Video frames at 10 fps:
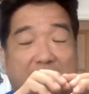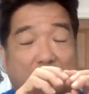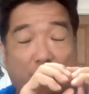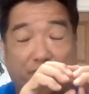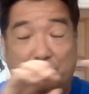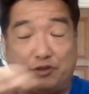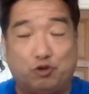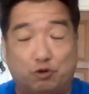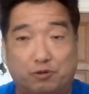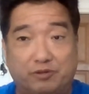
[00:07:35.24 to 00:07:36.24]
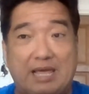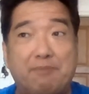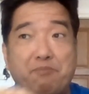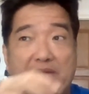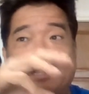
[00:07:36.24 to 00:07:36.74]
are very durable. They
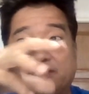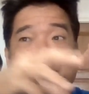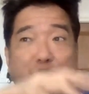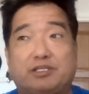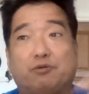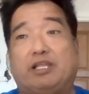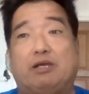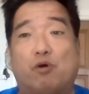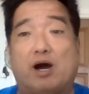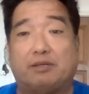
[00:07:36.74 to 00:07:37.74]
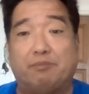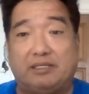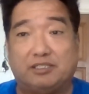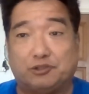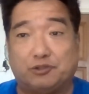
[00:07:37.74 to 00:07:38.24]
make the string the way they want to make
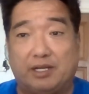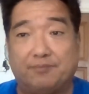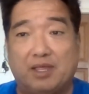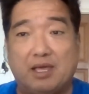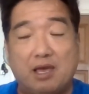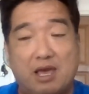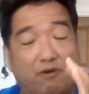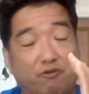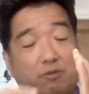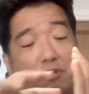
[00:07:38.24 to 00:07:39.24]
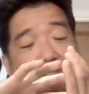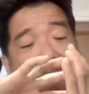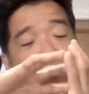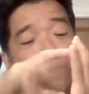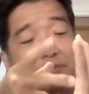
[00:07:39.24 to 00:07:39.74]
the string. And with a
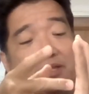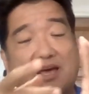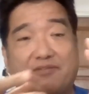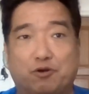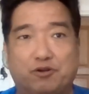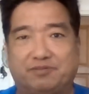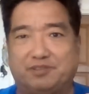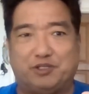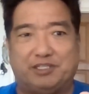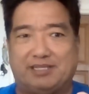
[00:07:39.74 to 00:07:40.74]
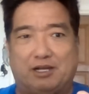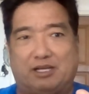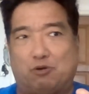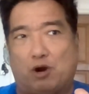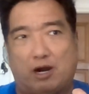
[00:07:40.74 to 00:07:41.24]
multi-filament, I've heard of strings that are
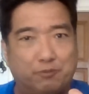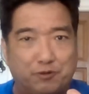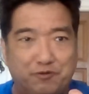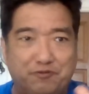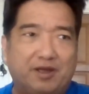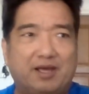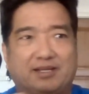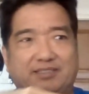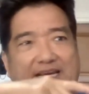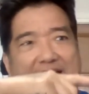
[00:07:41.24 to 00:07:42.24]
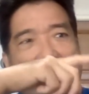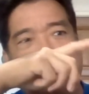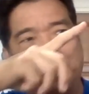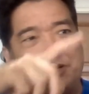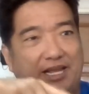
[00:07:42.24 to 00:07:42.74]
like waterproof because the
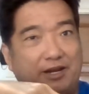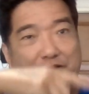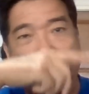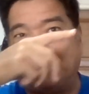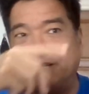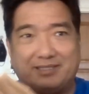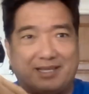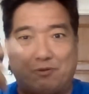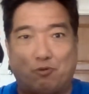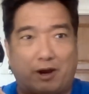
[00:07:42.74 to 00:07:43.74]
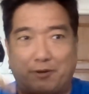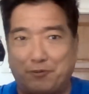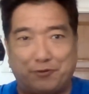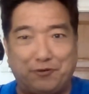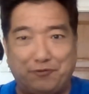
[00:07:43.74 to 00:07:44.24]
outer layer is like
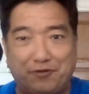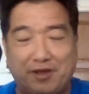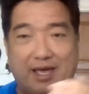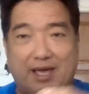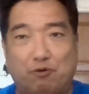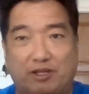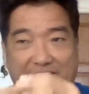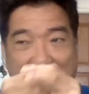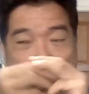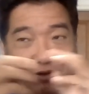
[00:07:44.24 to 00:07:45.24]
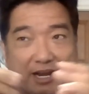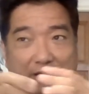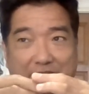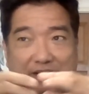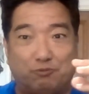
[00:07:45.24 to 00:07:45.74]
waterproof, while the inner
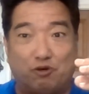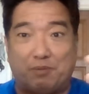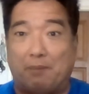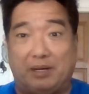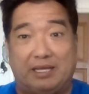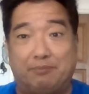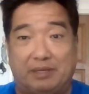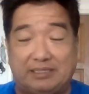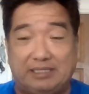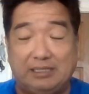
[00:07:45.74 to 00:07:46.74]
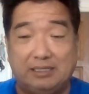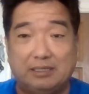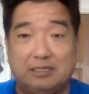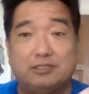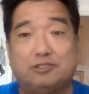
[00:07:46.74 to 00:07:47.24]
layer is more about playability.
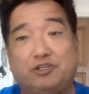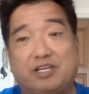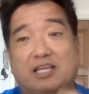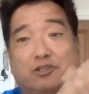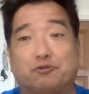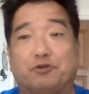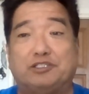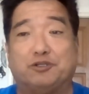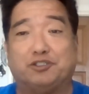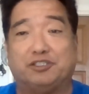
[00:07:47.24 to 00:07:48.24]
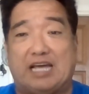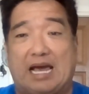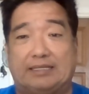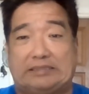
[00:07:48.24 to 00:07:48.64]
So you gotta do the research on that.